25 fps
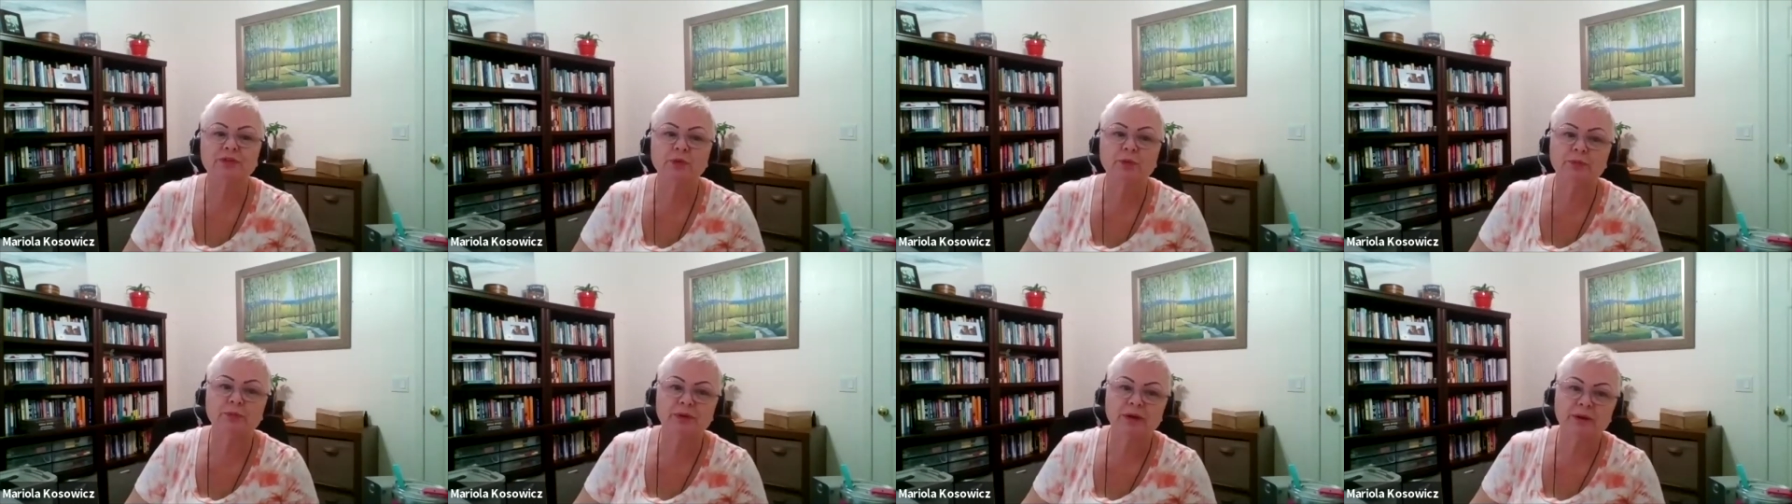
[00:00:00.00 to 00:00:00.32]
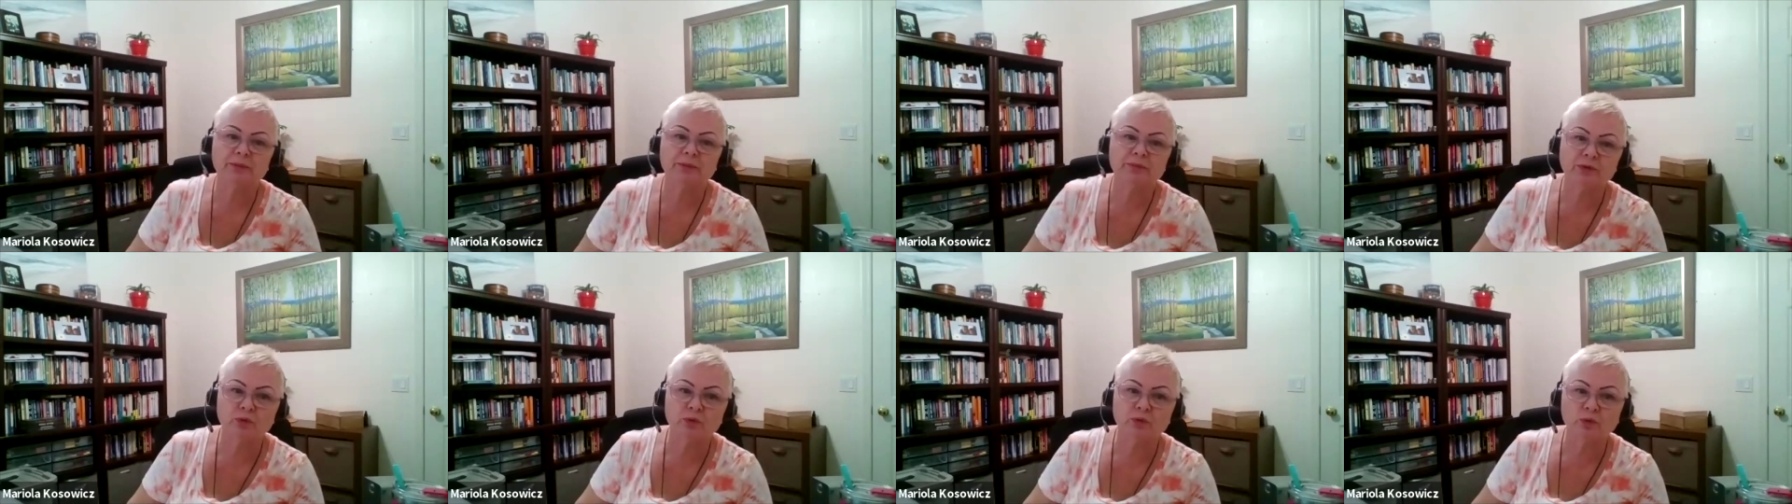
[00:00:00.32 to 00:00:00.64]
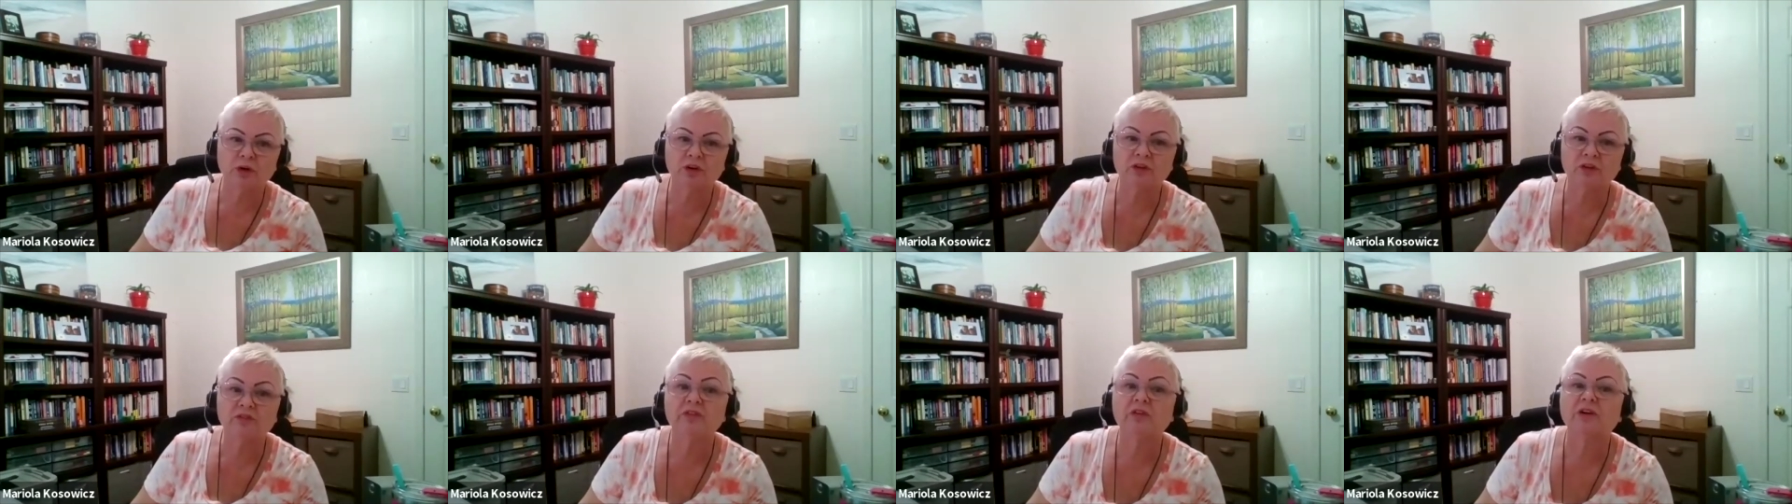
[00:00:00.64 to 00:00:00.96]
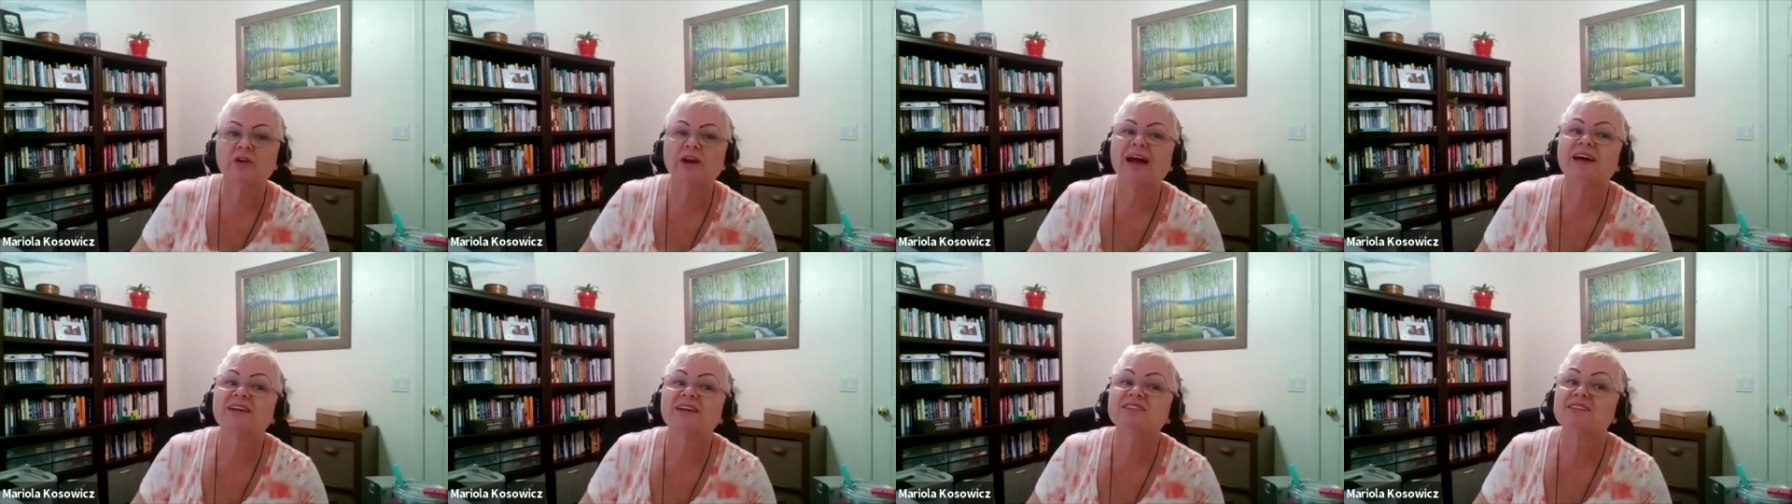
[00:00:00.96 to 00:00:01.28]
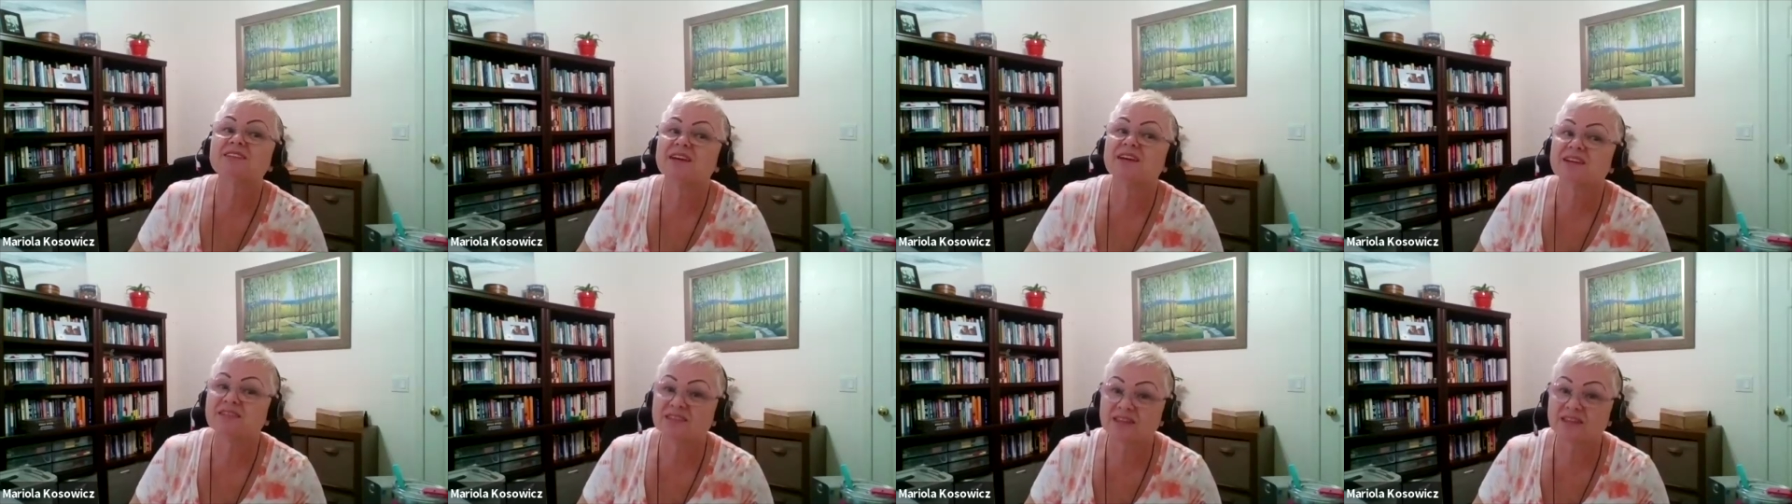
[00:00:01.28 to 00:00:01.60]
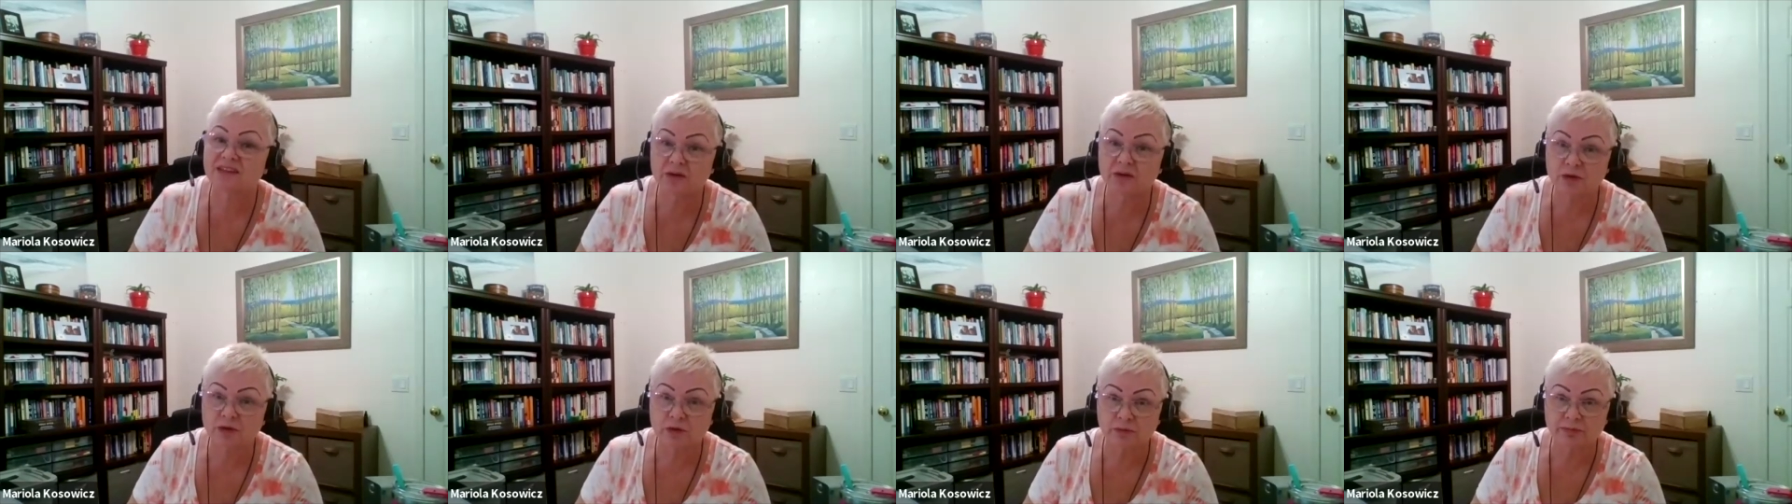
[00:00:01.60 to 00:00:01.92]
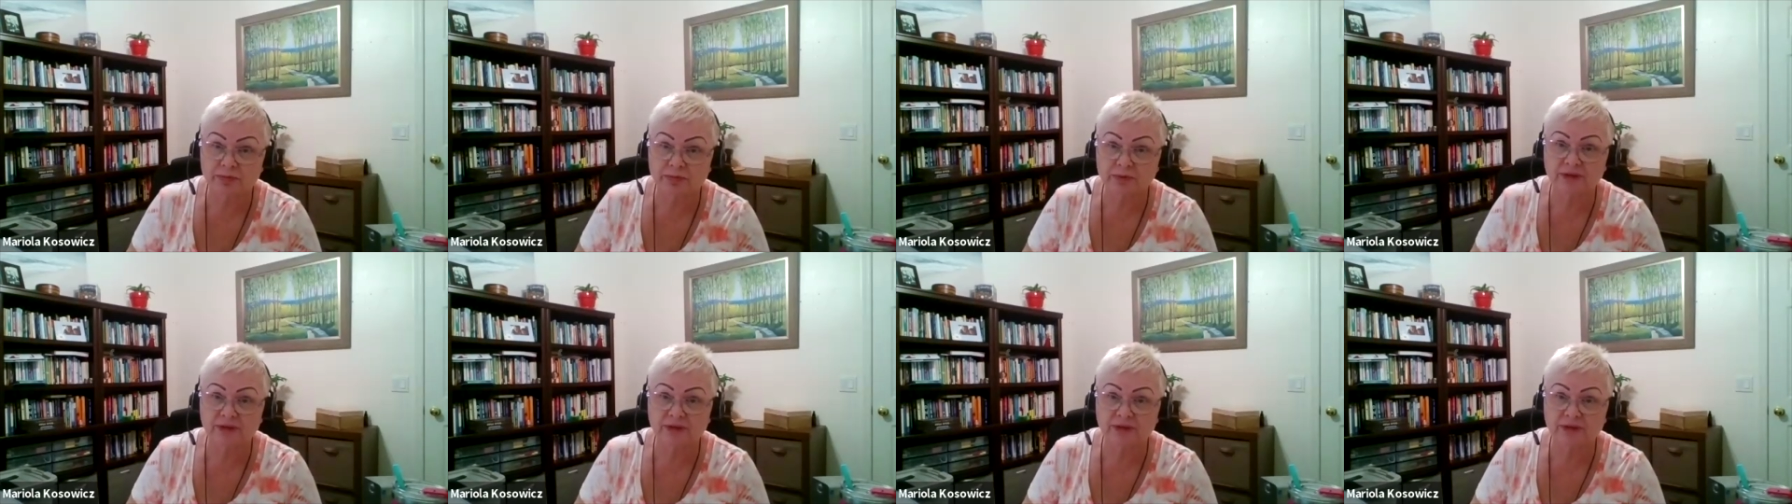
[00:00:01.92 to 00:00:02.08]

prep to work for us as a group.